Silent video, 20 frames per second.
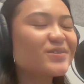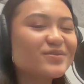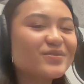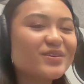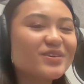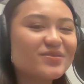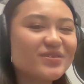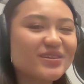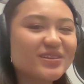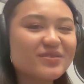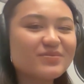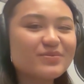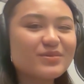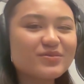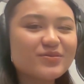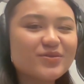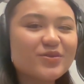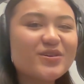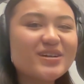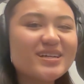of giving them oh, yeah. a
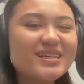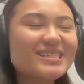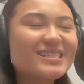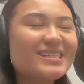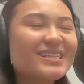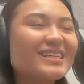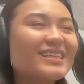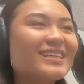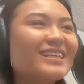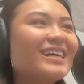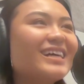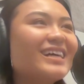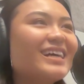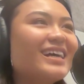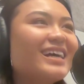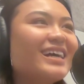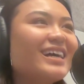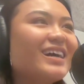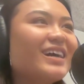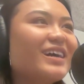voice and
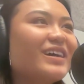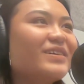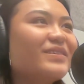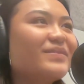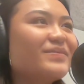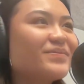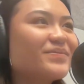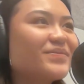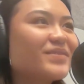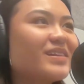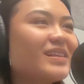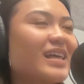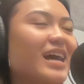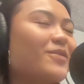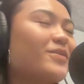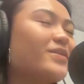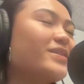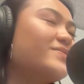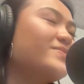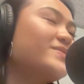um,
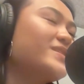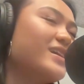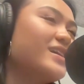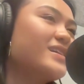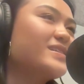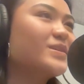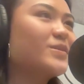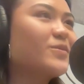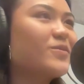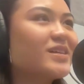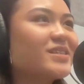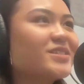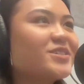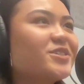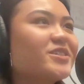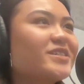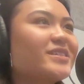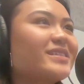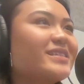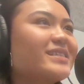allowing them to ask the
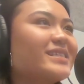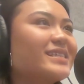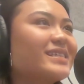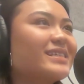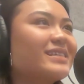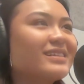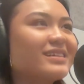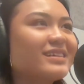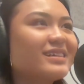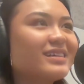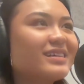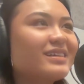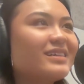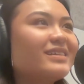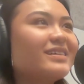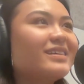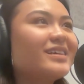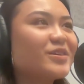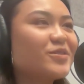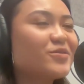questions and
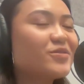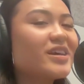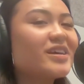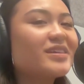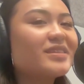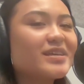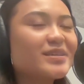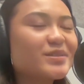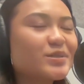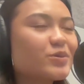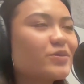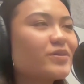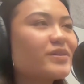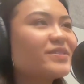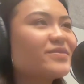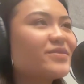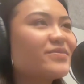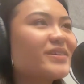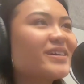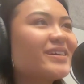yeah, yeah. create their
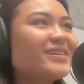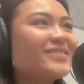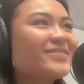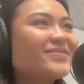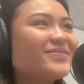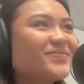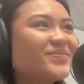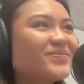stories from there.